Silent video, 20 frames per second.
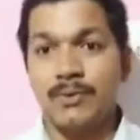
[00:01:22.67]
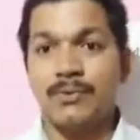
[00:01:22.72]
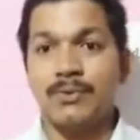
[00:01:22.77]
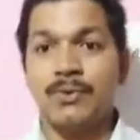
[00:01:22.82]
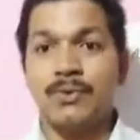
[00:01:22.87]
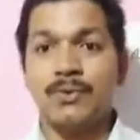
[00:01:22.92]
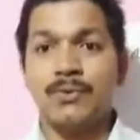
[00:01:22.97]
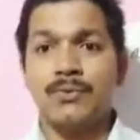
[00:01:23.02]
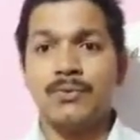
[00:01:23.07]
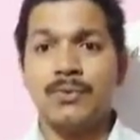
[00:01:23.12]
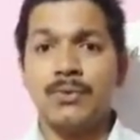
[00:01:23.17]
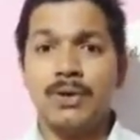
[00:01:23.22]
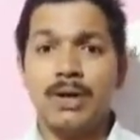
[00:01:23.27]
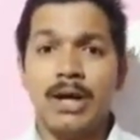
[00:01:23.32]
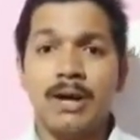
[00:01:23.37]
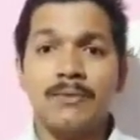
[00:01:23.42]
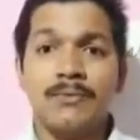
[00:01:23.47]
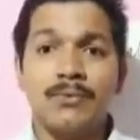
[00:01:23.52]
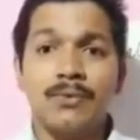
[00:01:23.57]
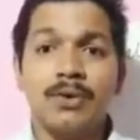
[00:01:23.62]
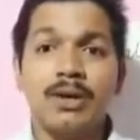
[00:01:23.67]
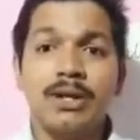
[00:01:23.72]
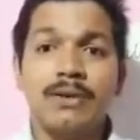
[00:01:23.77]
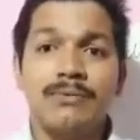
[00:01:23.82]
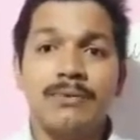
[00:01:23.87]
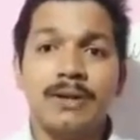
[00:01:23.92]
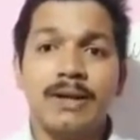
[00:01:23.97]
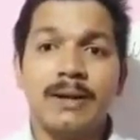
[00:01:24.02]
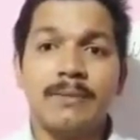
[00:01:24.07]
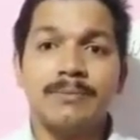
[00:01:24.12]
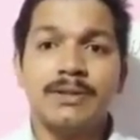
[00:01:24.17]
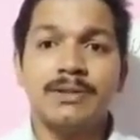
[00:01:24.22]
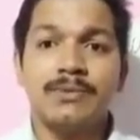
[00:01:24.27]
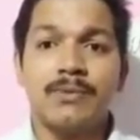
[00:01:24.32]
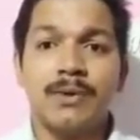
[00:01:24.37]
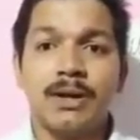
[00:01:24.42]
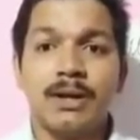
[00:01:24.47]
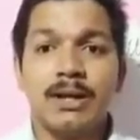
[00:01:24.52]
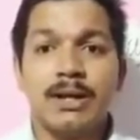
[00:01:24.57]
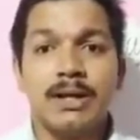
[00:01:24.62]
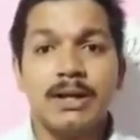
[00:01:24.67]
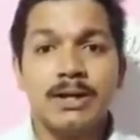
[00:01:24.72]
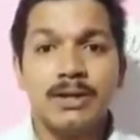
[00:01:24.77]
If you fully fill up this one,